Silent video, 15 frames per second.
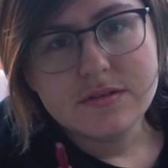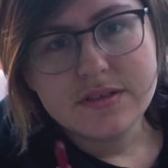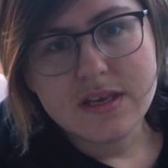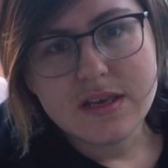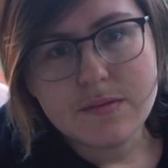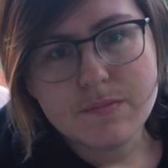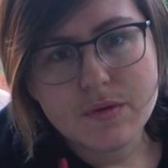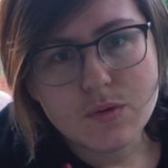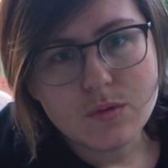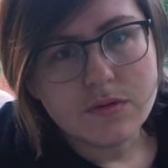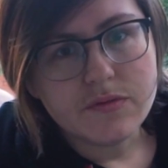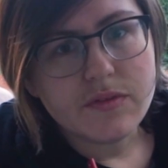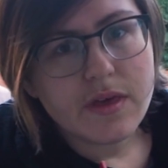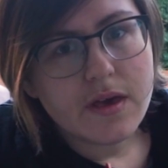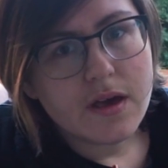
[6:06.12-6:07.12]
to keep all
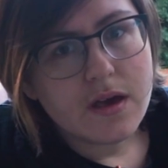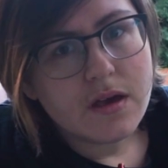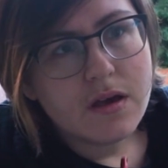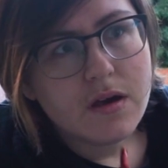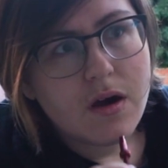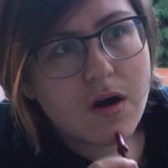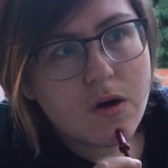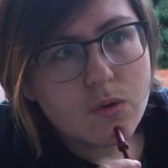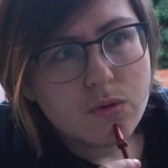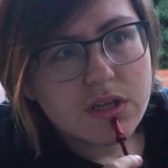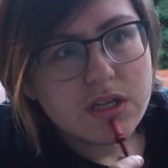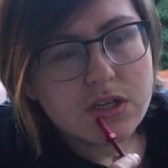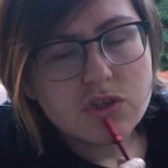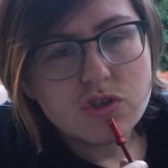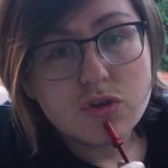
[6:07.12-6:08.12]
of their old
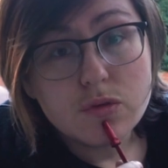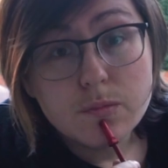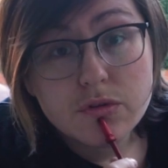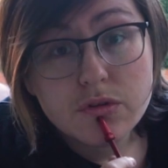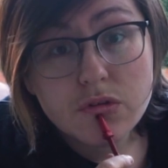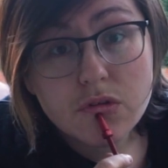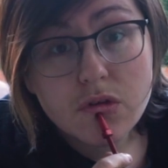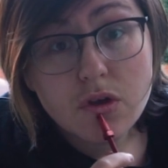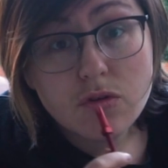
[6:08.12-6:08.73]
inner tubes,